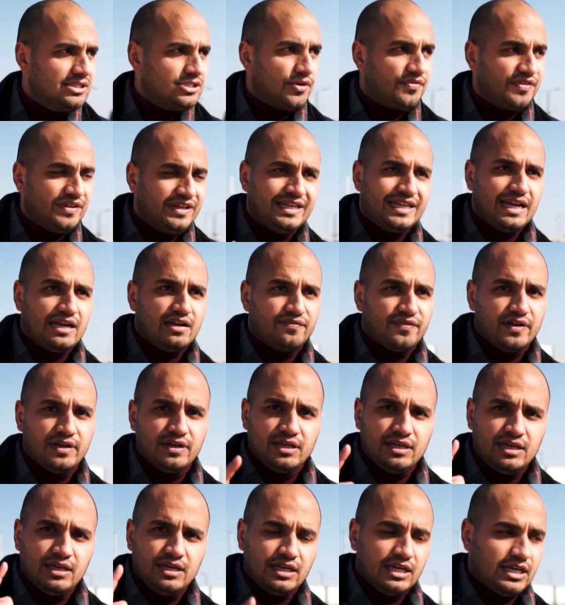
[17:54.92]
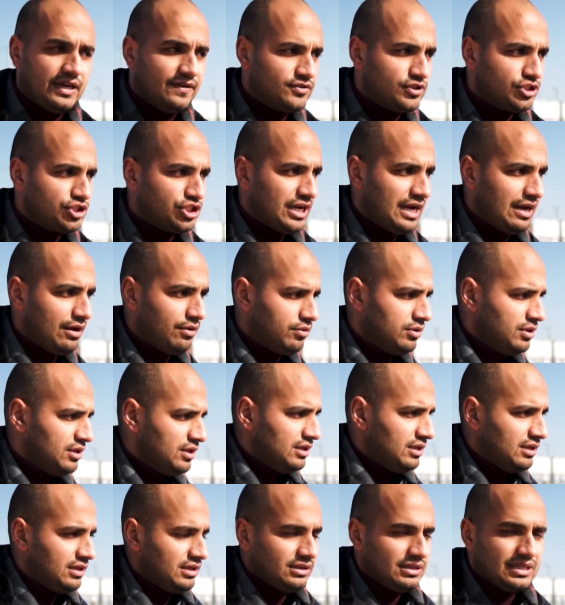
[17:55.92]
So if you need anything, give us a shout.
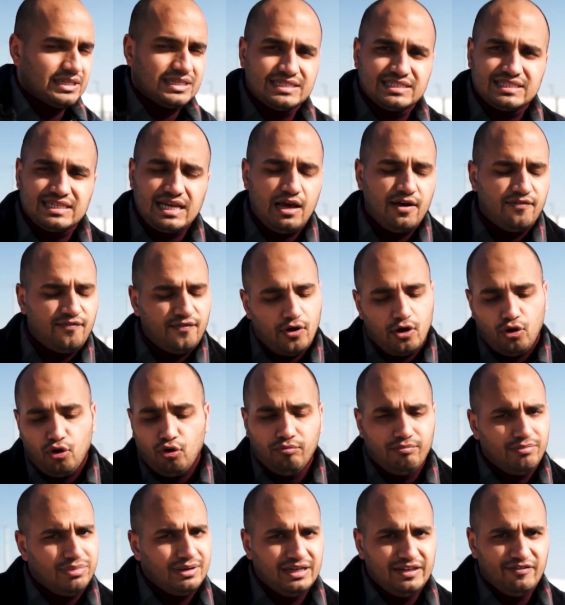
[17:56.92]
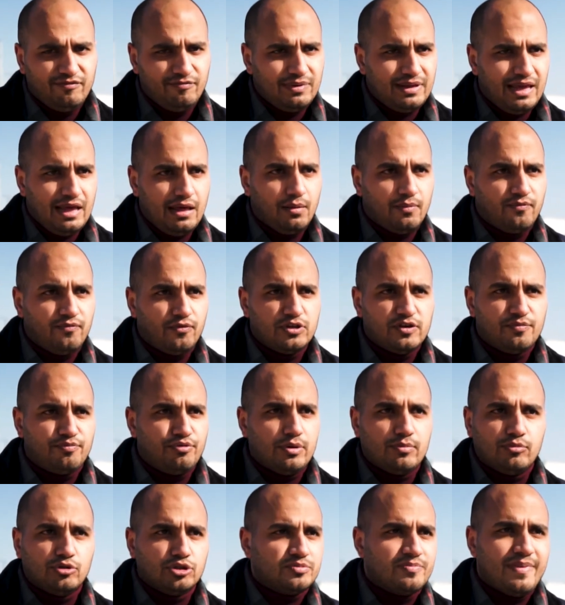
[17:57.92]
The staff are unbelievably helpful. You've
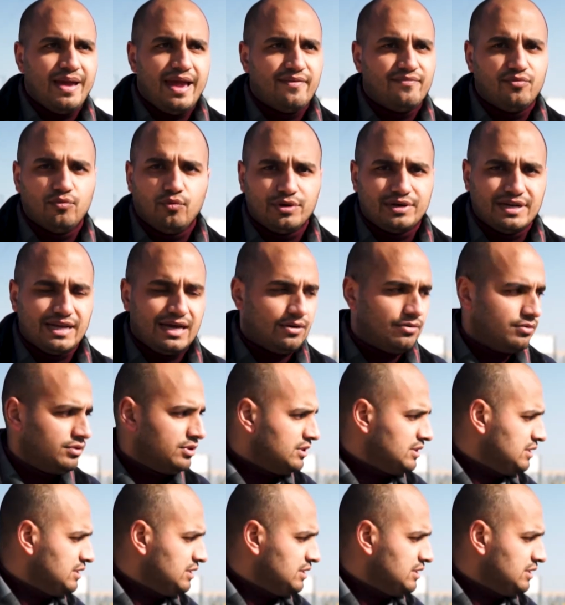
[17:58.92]
pretty much met everyone now.